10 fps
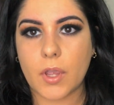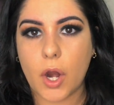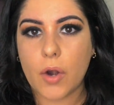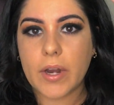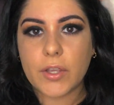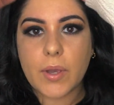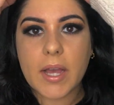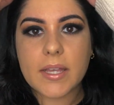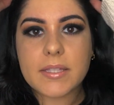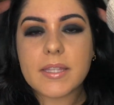All right, you
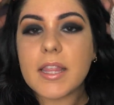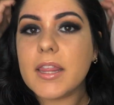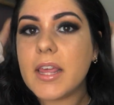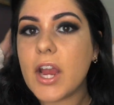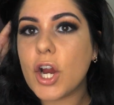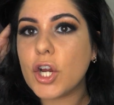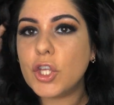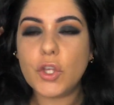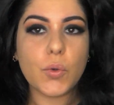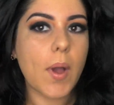guys, there
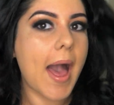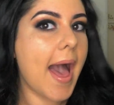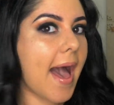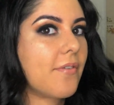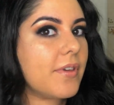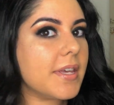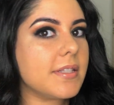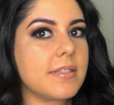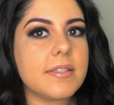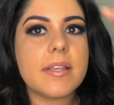you have
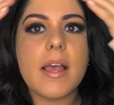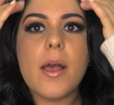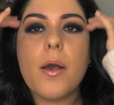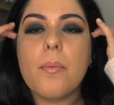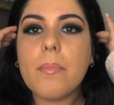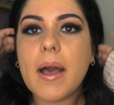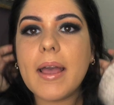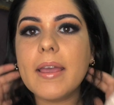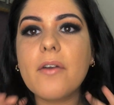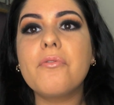it.
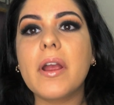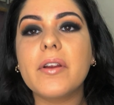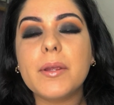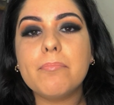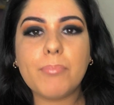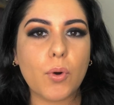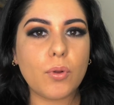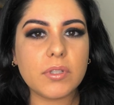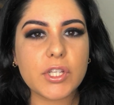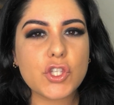My very
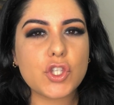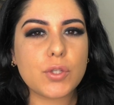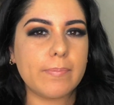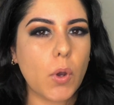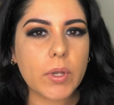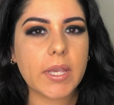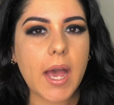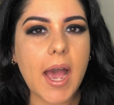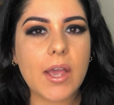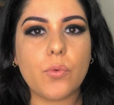bold smoky
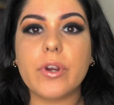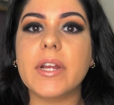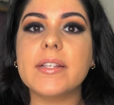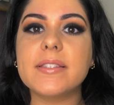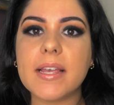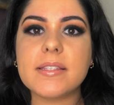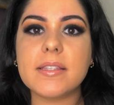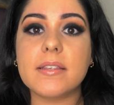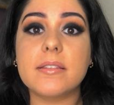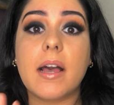eye. We're gonna test
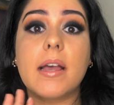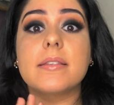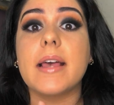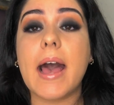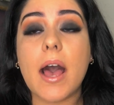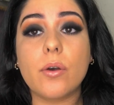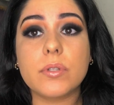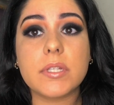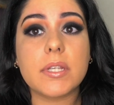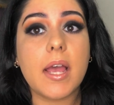these guys
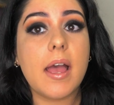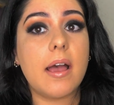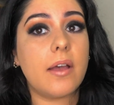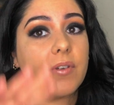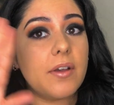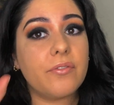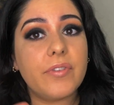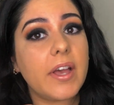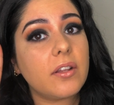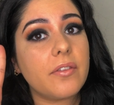out. I've got
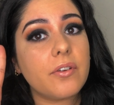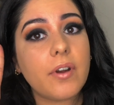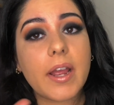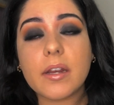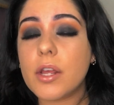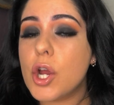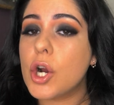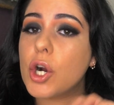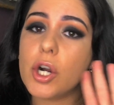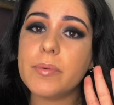Veil on the right,
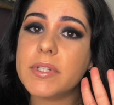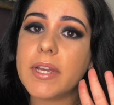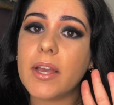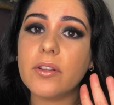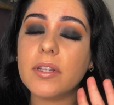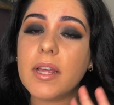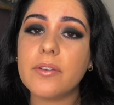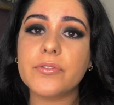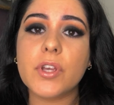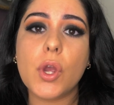Urban Decay on the
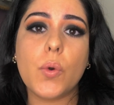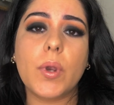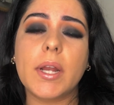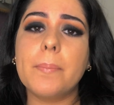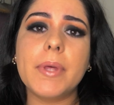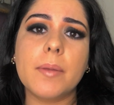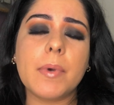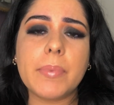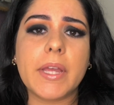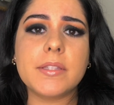left. We're gonna pin them
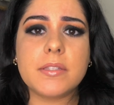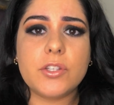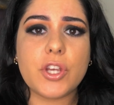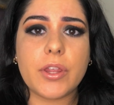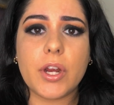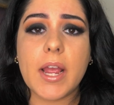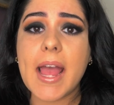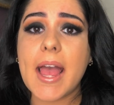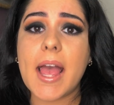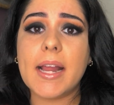up against each other,
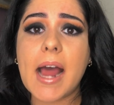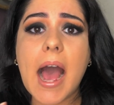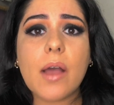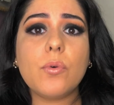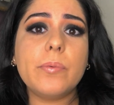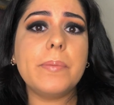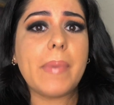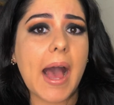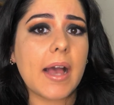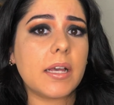and I will be
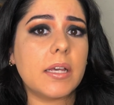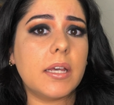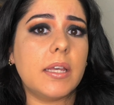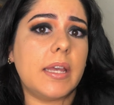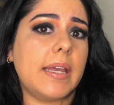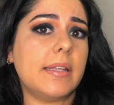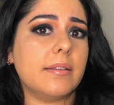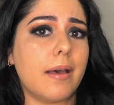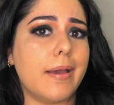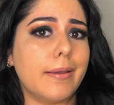back in
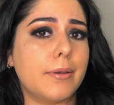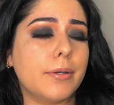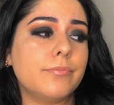like